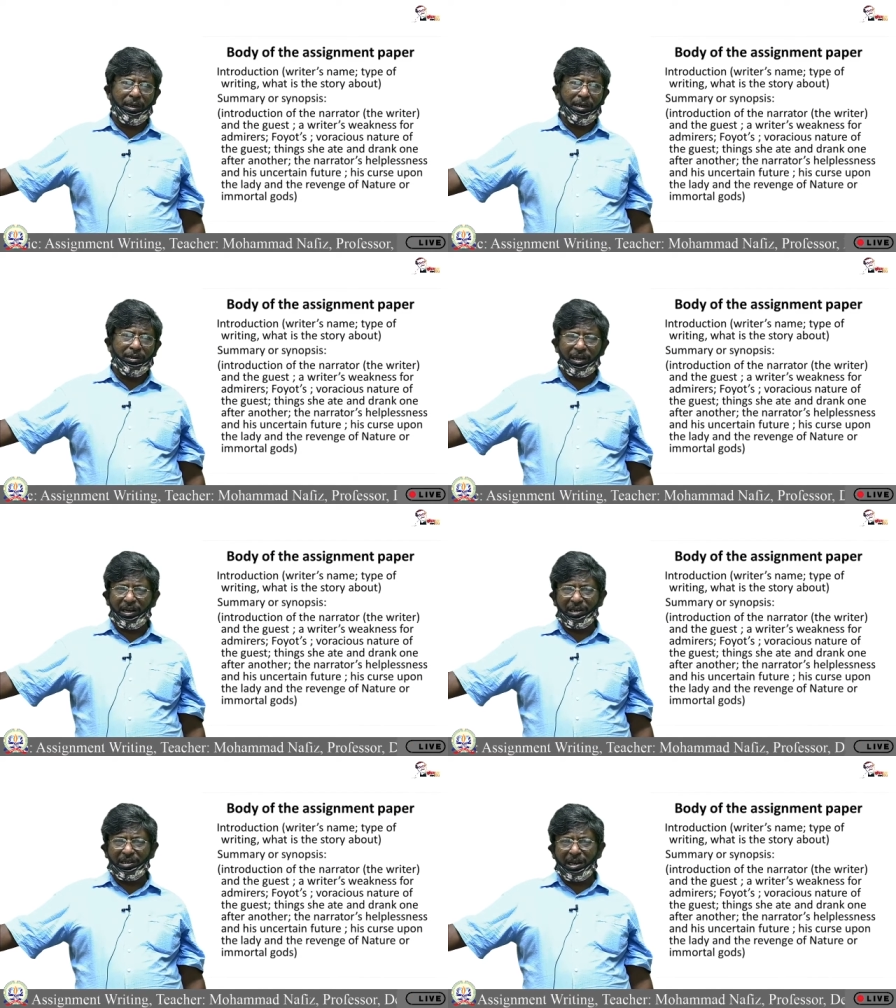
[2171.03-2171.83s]
The
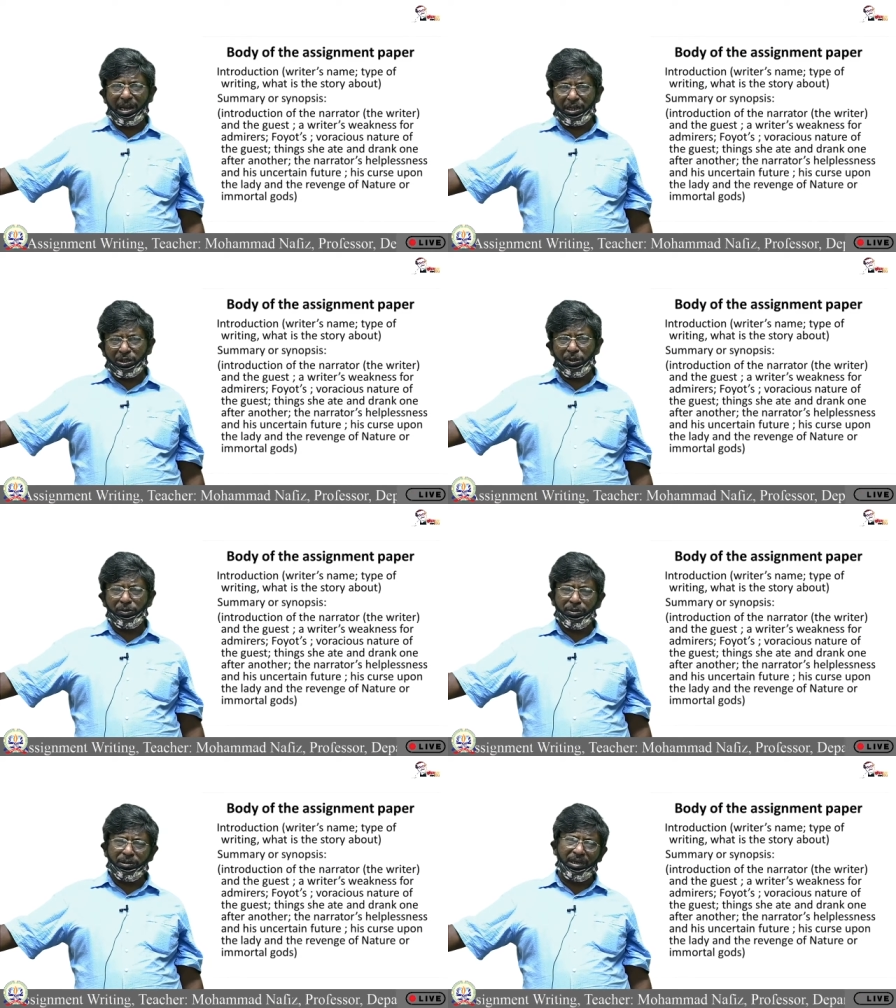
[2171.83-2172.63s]
writer
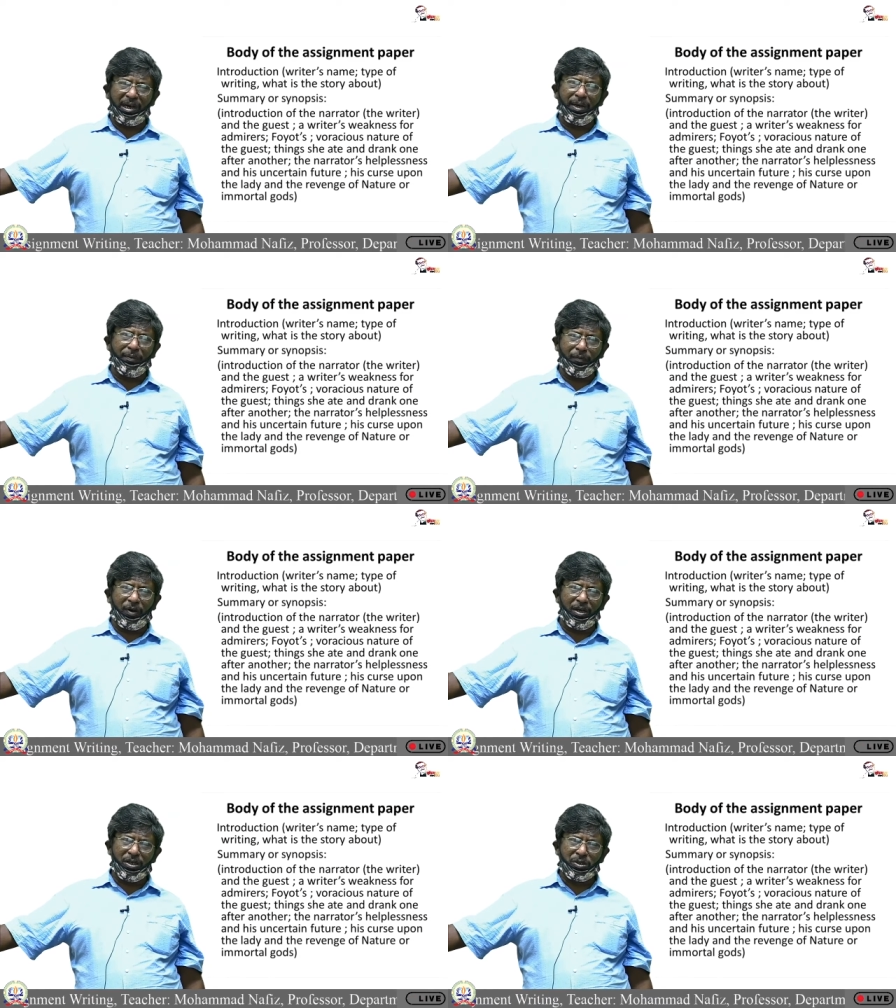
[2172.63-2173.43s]
assumes the
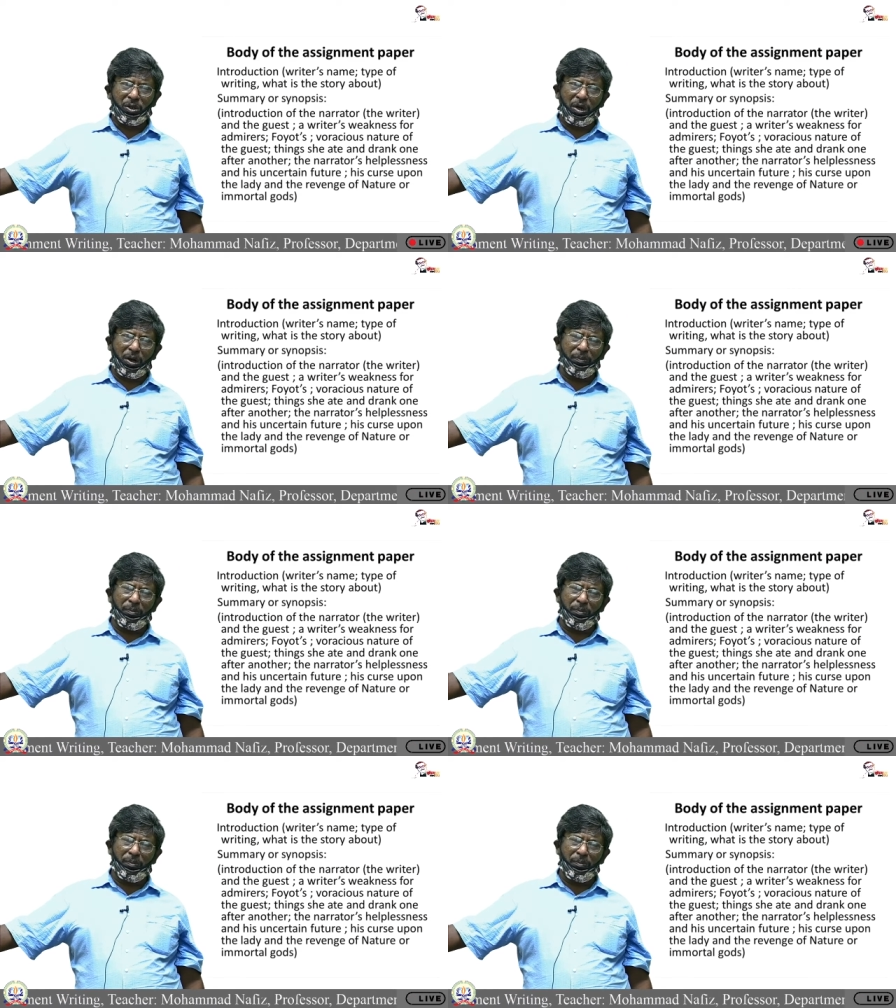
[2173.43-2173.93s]
voice of